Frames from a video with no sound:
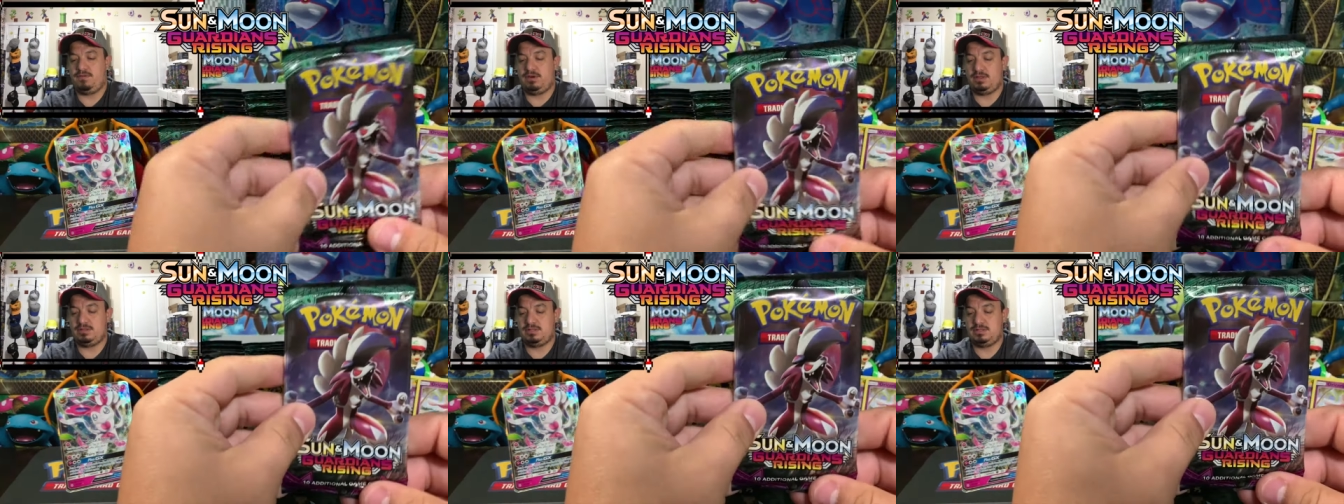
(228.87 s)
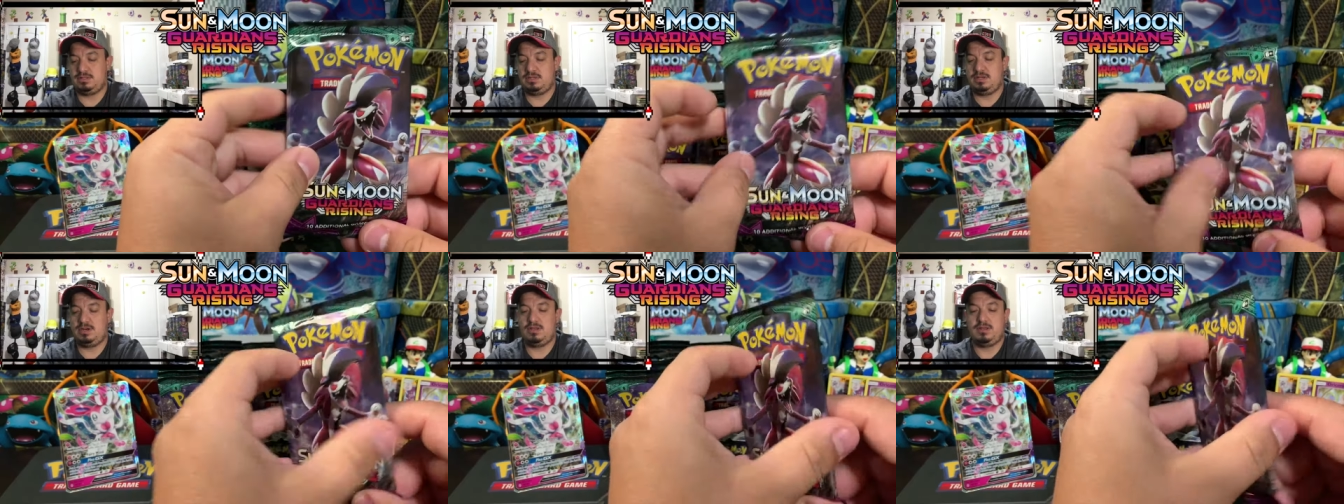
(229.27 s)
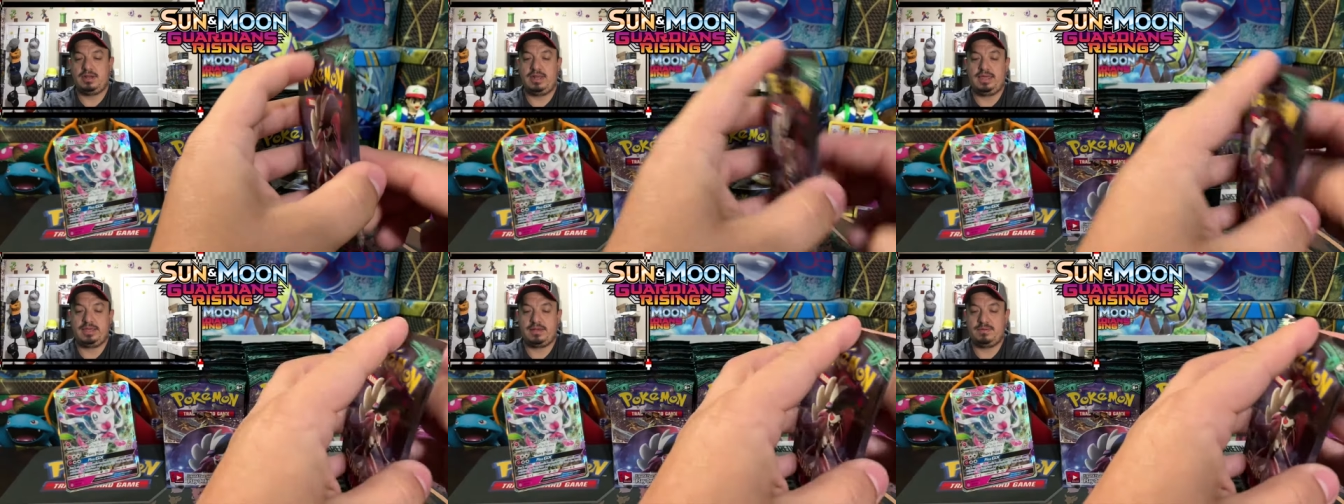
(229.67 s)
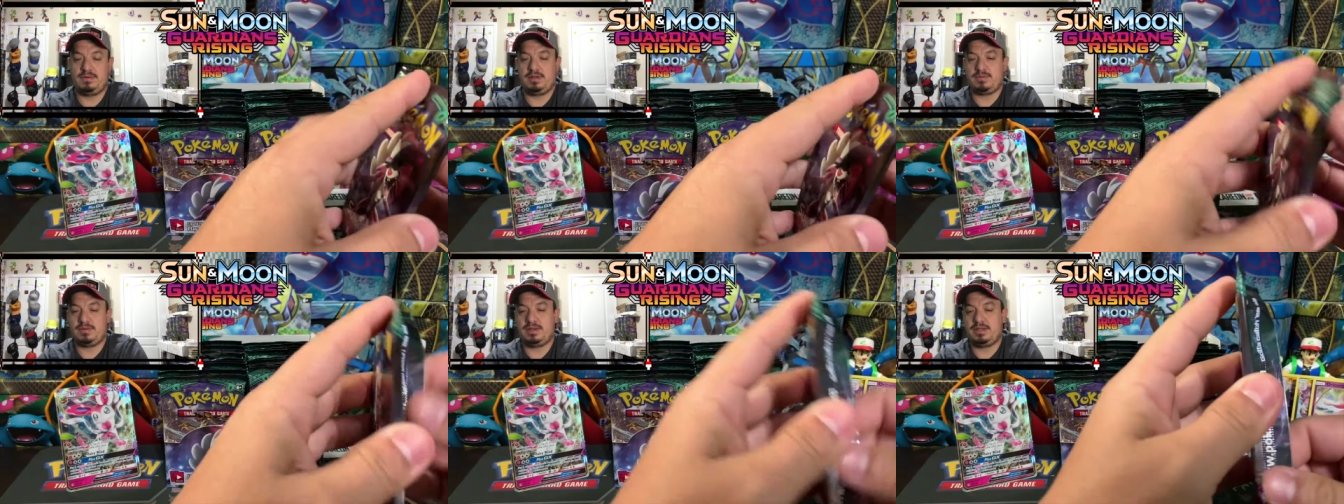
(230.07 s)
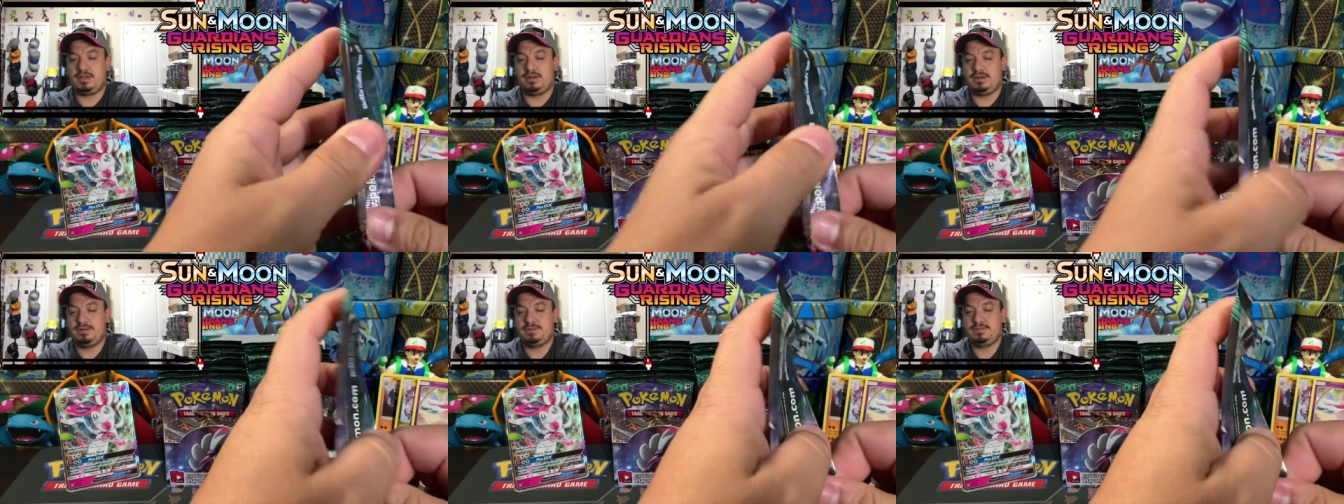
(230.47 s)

for us. Another Lycanroc right here.